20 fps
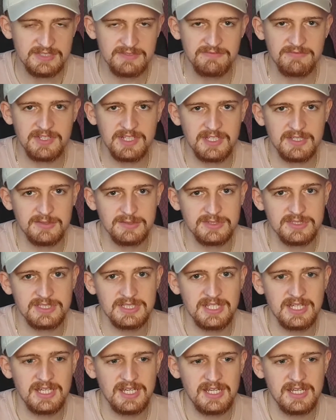videos.
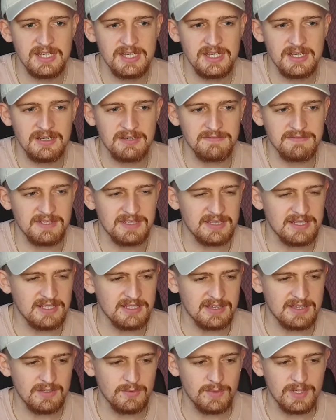I felt
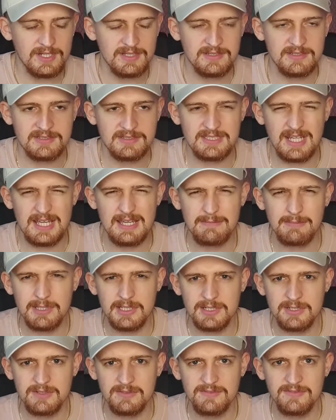like they weren't stable
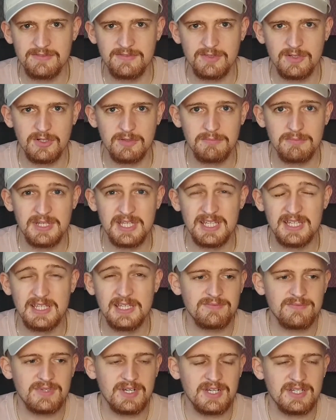enough for me.
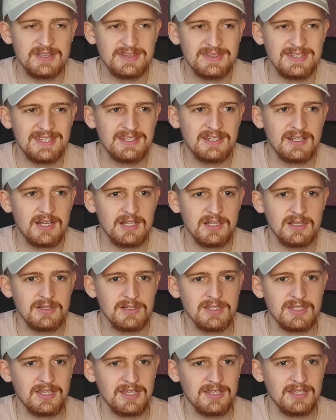I did not
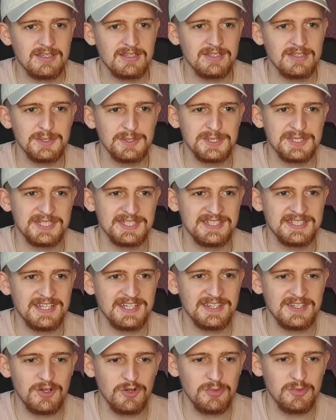like using
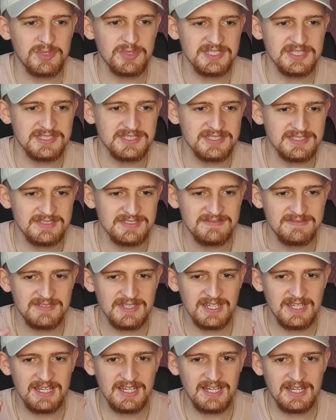Adobe's
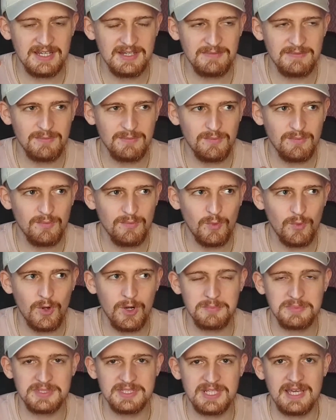
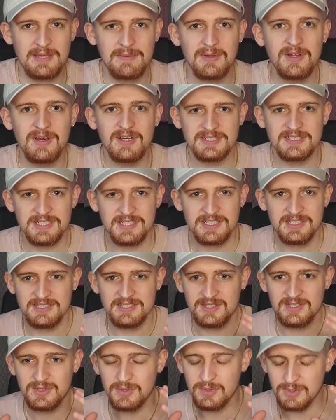warp stabilizer because
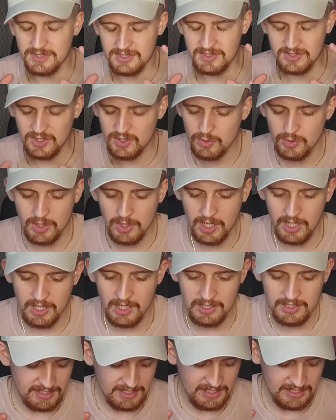it took too
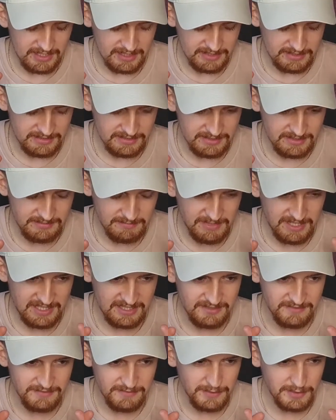long and it made
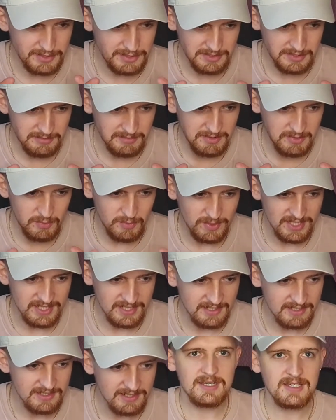the footage look a bit
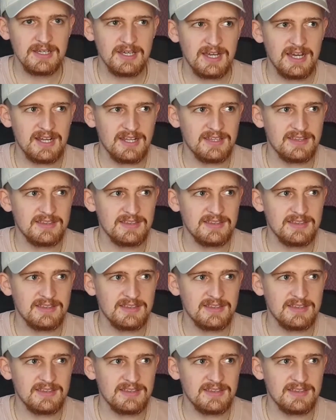weird, and